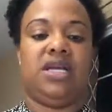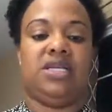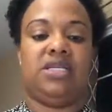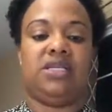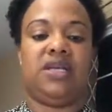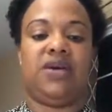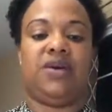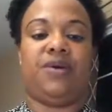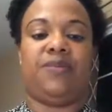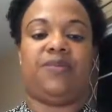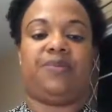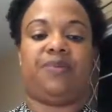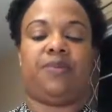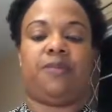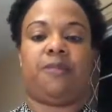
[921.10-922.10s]
So
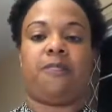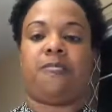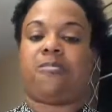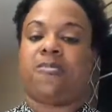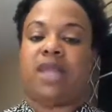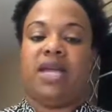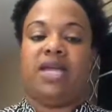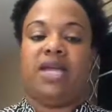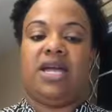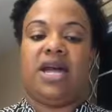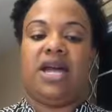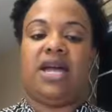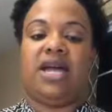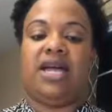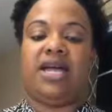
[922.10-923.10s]

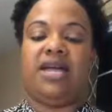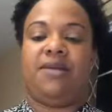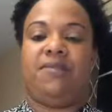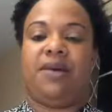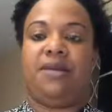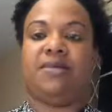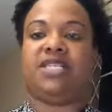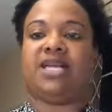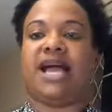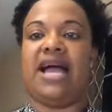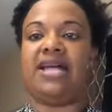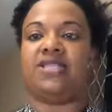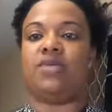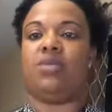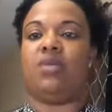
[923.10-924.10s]
he pretty much
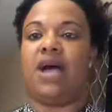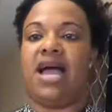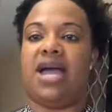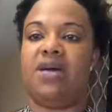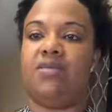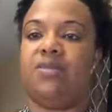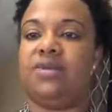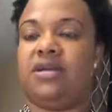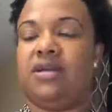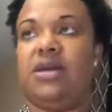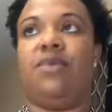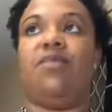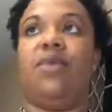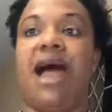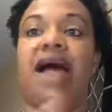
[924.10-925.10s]
asked why,
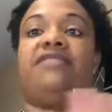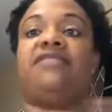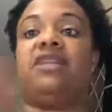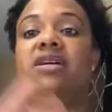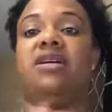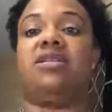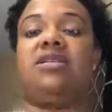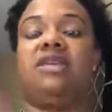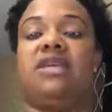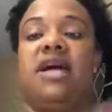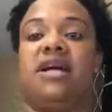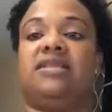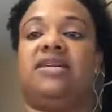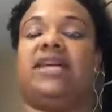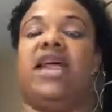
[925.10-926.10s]
after the
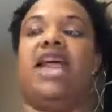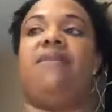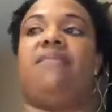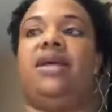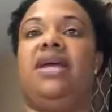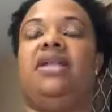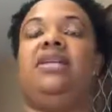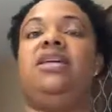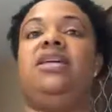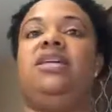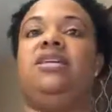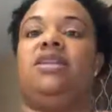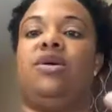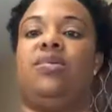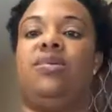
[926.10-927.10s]
doctor came in,
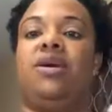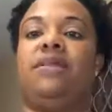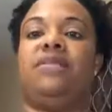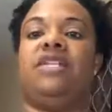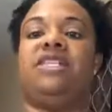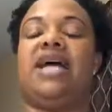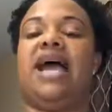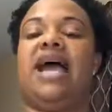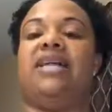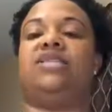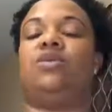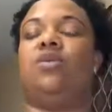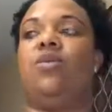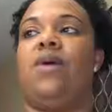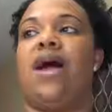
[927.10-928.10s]
he pretty much
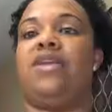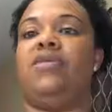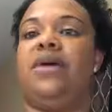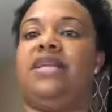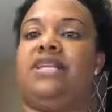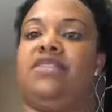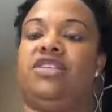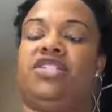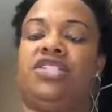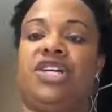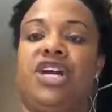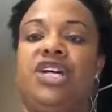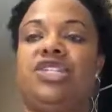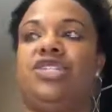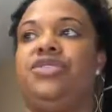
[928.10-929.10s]
asked, why do I need the
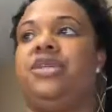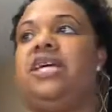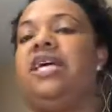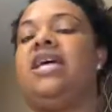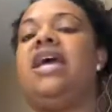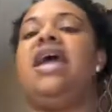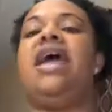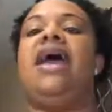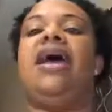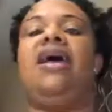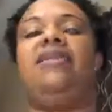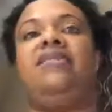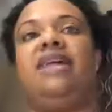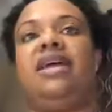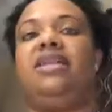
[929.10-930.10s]
surgery?
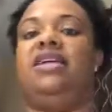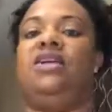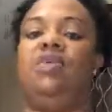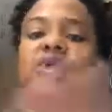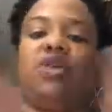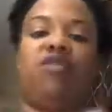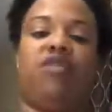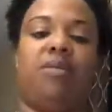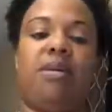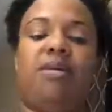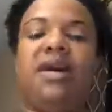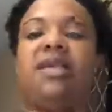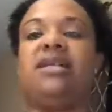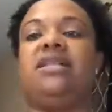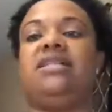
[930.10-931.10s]
And then he went over my
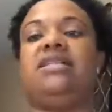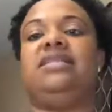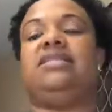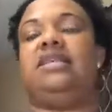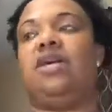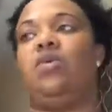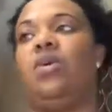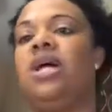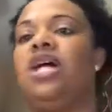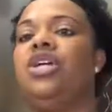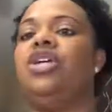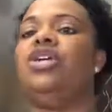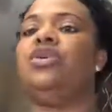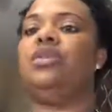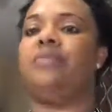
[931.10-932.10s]
medical and said, well,
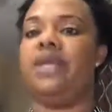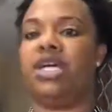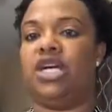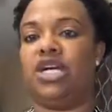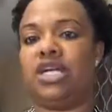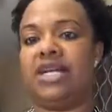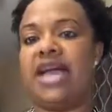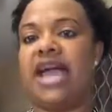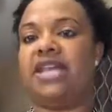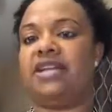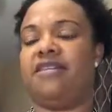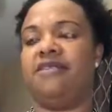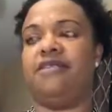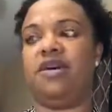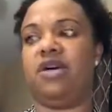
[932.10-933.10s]
you'll be a good
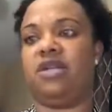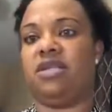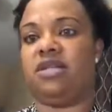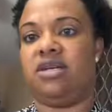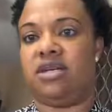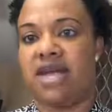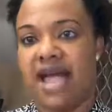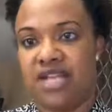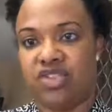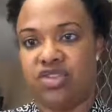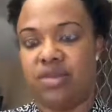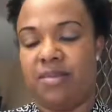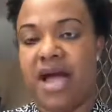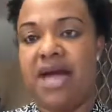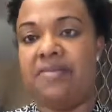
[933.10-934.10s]
candidate for the
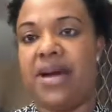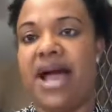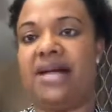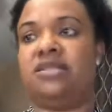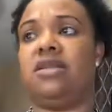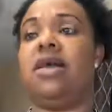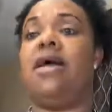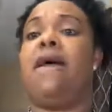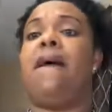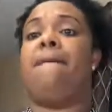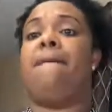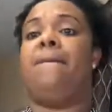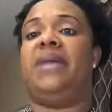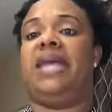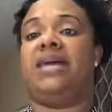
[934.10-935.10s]
gastric bypass
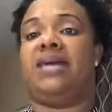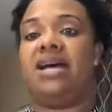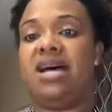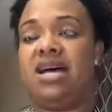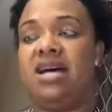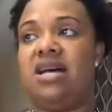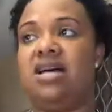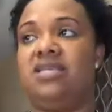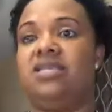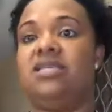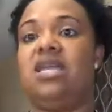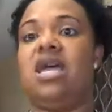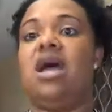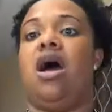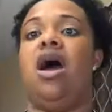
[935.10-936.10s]
because
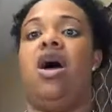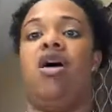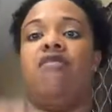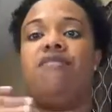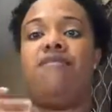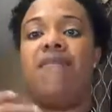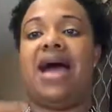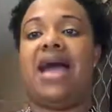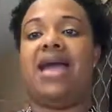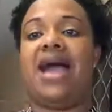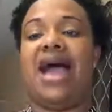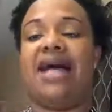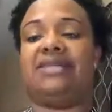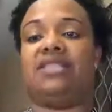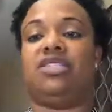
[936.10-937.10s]
of my
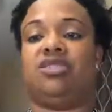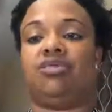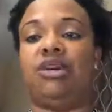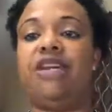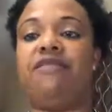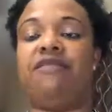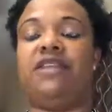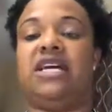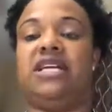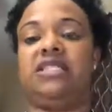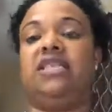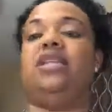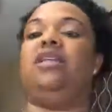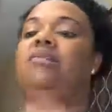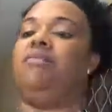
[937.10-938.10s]
acid reflux
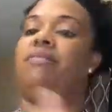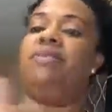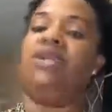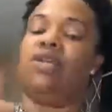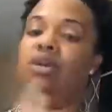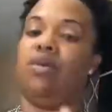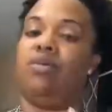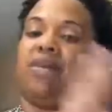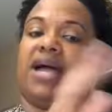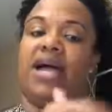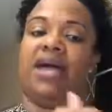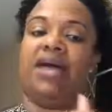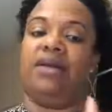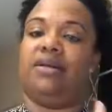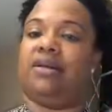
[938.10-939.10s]
and
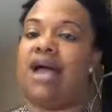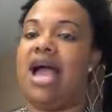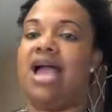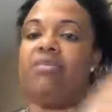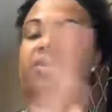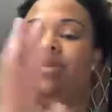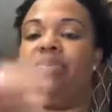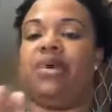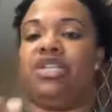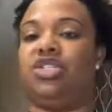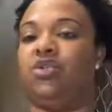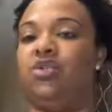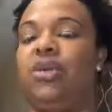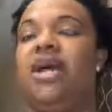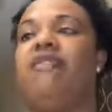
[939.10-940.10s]
my high blood pressure
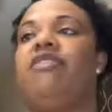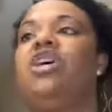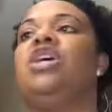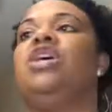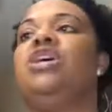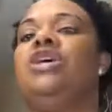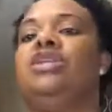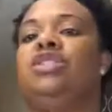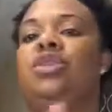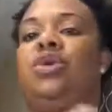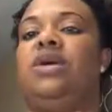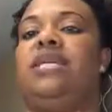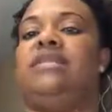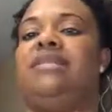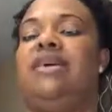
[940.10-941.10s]
and whatever. So
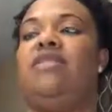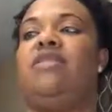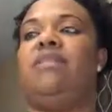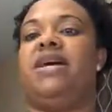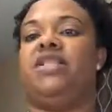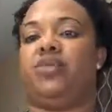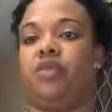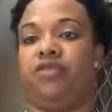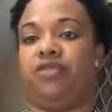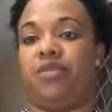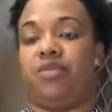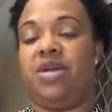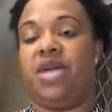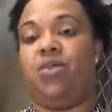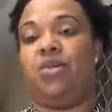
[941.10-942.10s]
he said the best one for
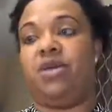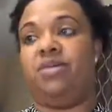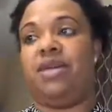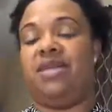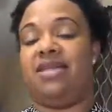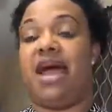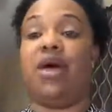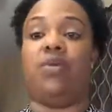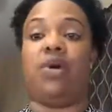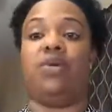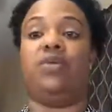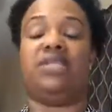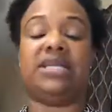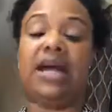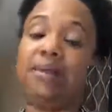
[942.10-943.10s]
me would be that one,
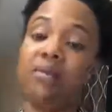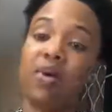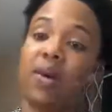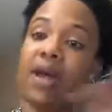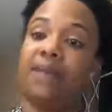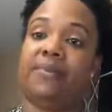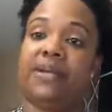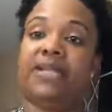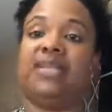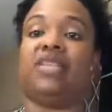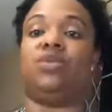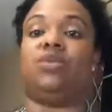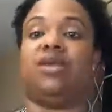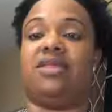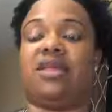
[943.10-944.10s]
which I'm quite
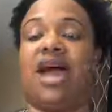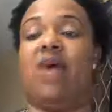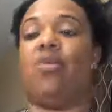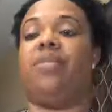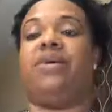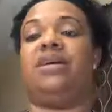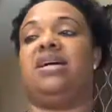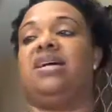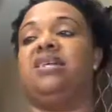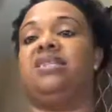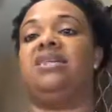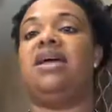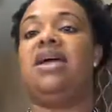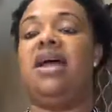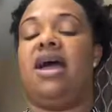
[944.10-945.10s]
pleased with that one, because